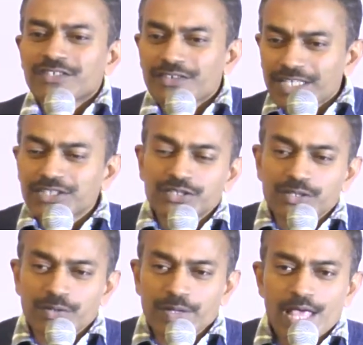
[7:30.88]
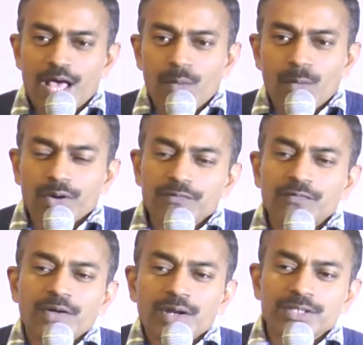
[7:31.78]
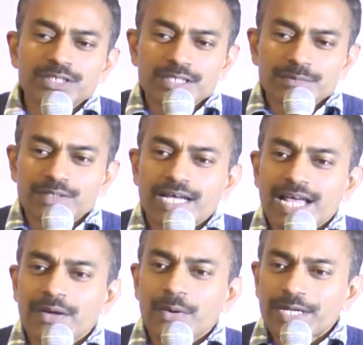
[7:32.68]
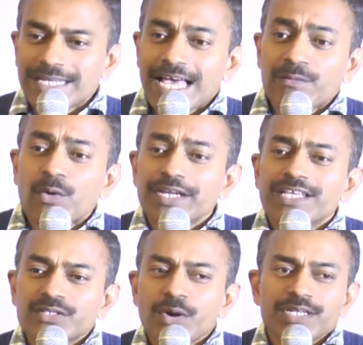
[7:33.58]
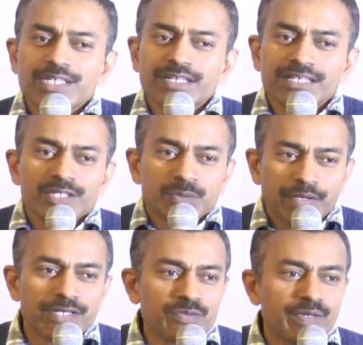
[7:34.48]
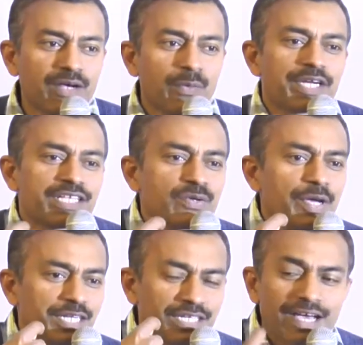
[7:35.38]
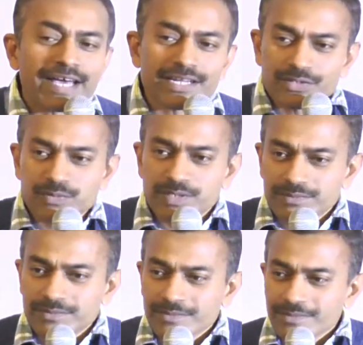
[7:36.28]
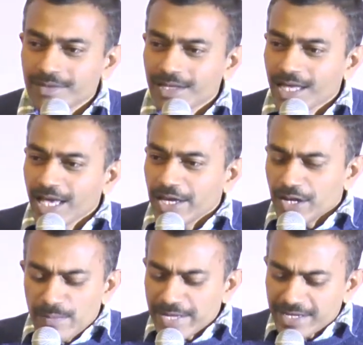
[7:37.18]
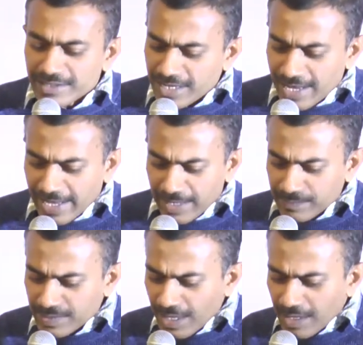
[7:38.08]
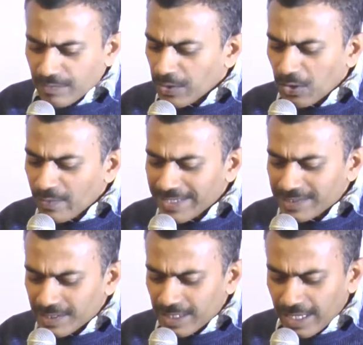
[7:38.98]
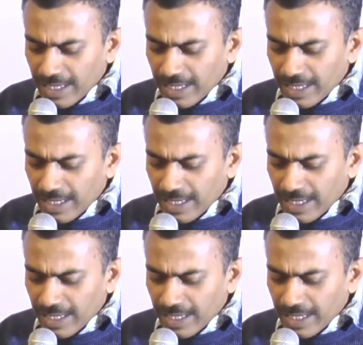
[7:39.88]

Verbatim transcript: rush through, what fellowship that I'm going to have, what He is going to speak to me or what He is going to direct to me. Many a time we always